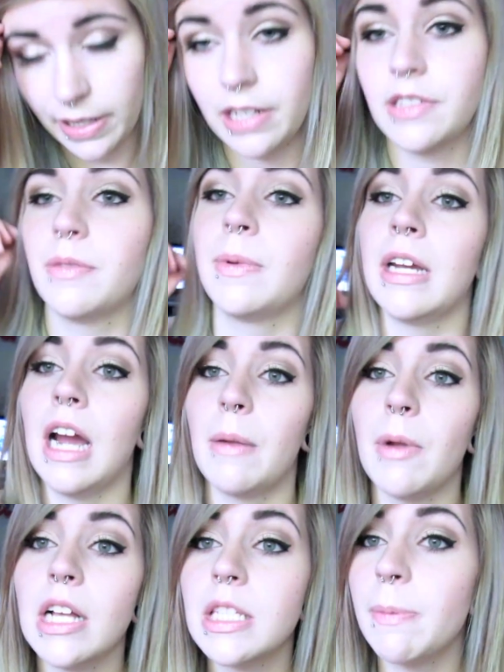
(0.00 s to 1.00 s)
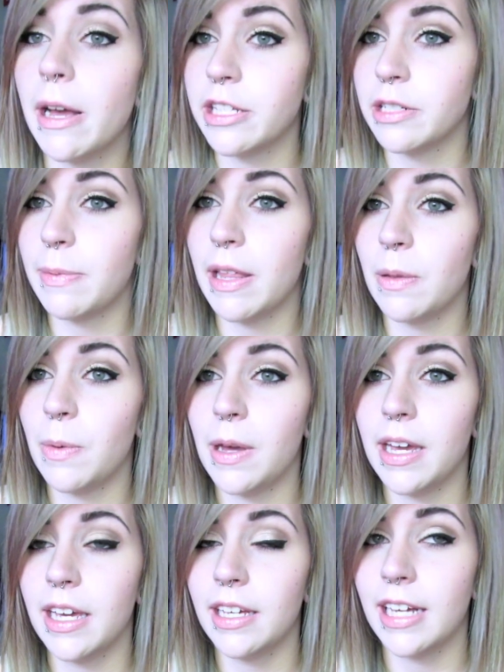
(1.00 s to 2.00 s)
videos from here. I'm not sponsored by the
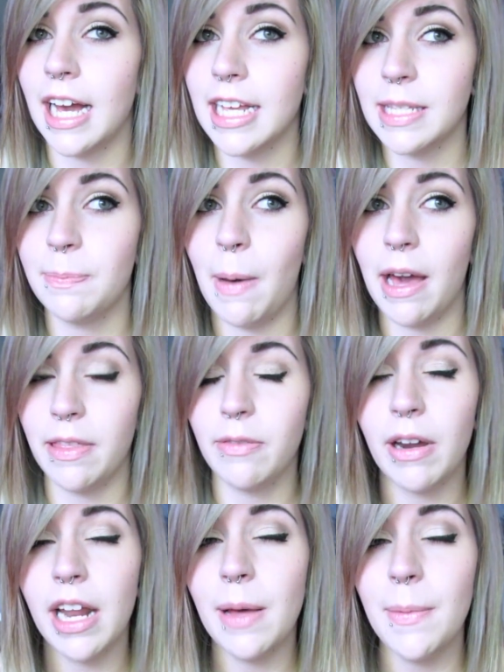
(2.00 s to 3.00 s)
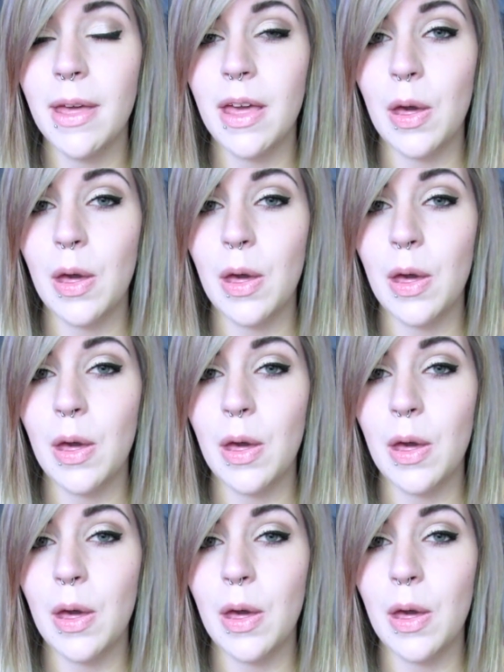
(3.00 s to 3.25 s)
my guys by Thredup